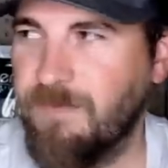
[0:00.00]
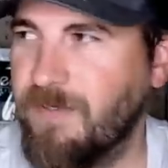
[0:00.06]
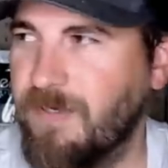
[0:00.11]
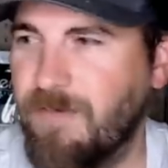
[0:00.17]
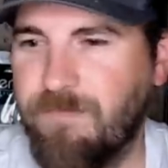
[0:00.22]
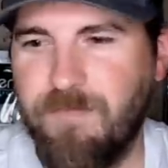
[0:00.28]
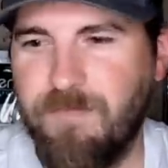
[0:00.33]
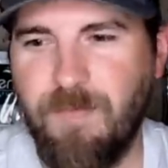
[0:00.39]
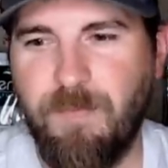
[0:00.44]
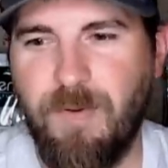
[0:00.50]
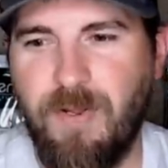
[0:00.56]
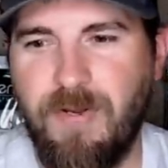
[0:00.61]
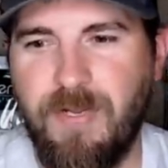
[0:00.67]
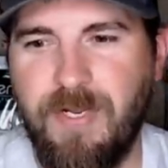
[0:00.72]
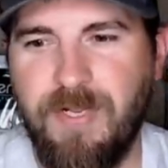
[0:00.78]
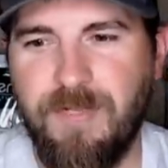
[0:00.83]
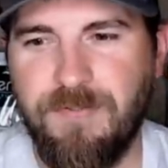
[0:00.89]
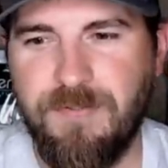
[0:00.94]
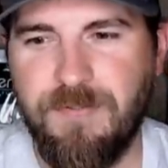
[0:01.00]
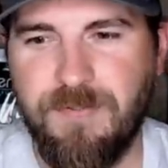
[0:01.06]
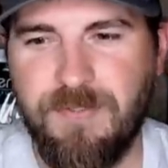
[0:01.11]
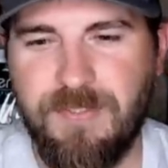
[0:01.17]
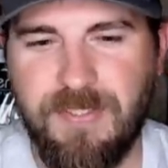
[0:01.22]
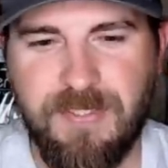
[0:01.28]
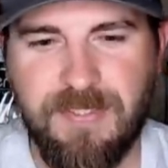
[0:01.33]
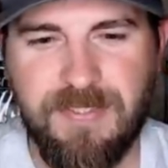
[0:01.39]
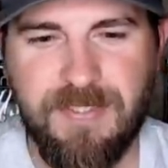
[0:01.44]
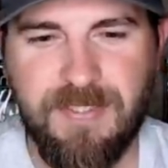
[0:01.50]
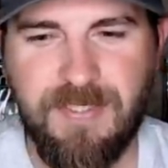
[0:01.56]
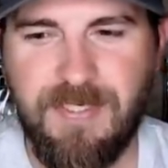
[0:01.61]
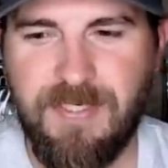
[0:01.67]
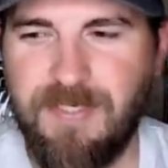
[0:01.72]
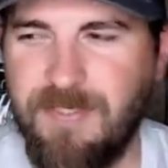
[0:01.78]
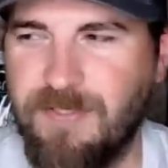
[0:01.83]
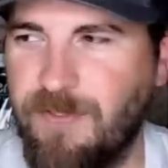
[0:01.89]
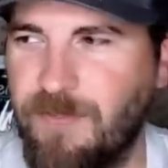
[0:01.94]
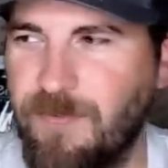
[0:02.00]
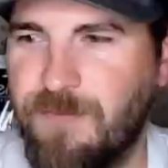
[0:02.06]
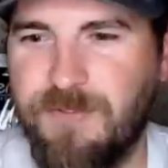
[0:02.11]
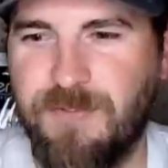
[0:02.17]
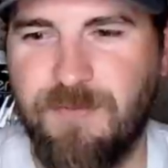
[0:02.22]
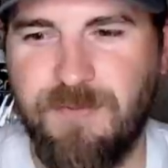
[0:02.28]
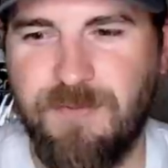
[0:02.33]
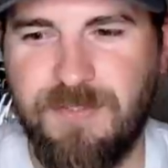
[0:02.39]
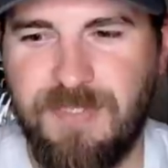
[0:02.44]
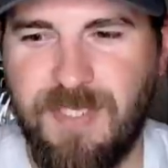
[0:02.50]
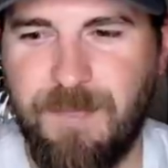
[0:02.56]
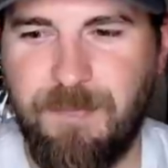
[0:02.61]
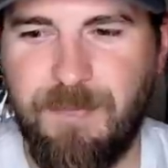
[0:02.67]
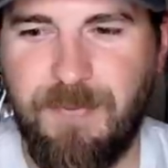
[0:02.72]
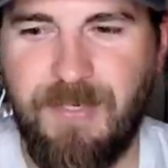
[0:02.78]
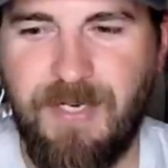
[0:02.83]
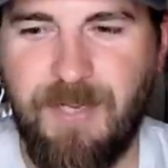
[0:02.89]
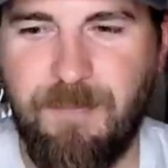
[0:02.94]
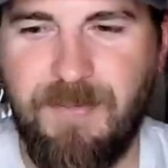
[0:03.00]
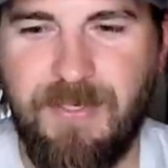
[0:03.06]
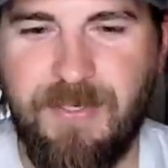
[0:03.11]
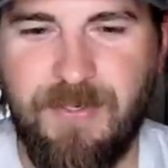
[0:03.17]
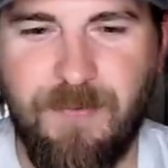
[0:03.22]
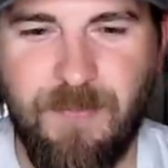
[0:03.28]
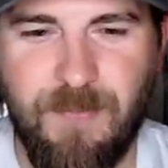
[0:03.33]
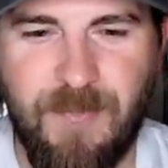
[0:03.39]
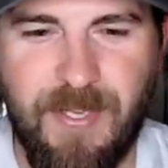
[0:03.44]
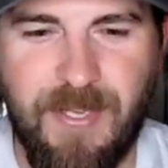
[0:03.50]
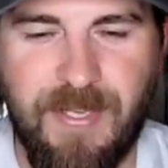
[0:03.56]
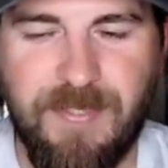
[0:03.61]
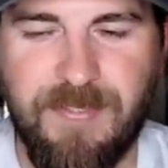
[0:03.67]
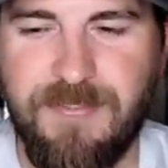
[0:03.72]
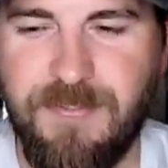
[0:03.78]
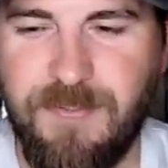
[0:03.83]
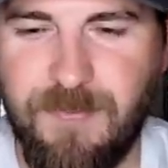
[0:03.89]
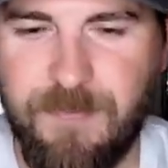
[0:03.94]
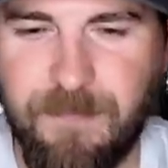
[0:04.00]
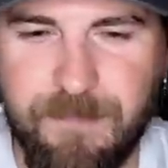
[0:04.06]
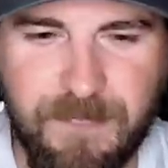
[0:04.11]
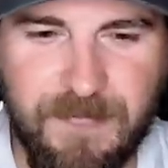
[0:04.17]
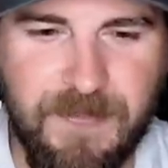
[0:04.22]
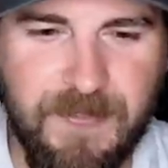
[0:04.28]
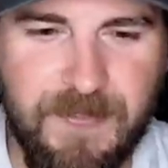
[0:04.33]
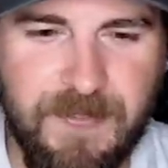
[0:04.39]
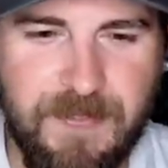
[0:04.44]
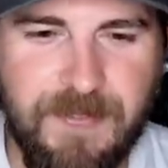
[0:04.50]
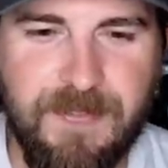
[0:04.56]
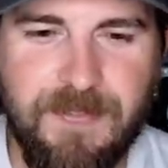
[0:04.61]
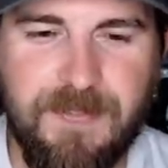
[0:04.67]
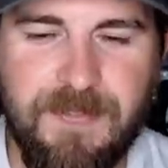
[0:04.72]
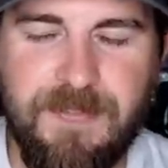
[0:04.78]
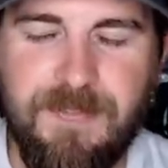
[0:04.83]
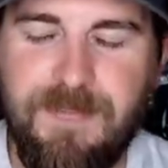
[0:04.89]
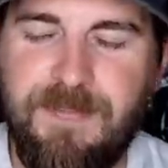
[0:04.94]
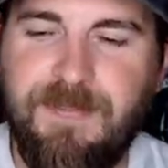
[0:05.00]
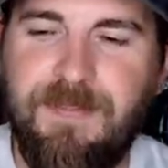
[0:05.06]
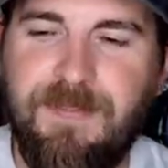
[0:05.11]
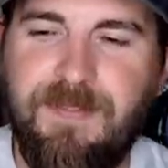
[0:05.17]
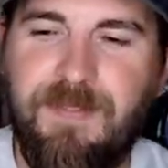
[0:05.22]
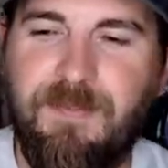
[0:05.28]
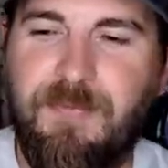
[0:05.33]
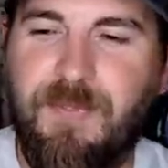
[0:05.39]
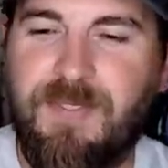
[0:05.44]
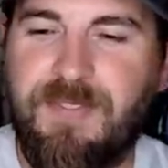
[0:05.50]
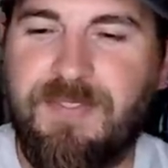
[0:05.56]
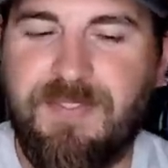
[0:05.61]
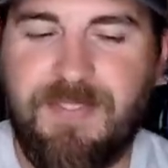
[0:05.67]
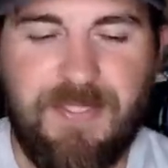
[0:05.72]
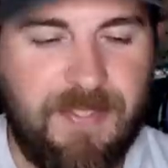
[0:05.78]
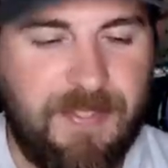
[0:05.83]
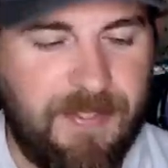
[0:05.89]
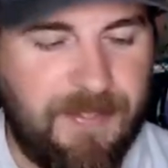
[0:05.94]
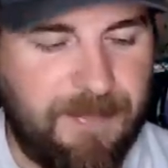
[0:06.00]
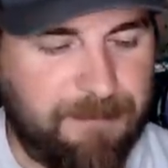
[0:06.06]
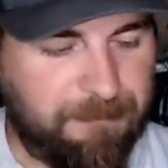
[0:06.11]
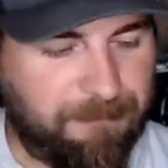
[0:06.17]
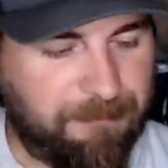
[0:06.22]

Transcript: football announcer at Tennessee, and Luke's going to step in. I'd be cool with that. So, but...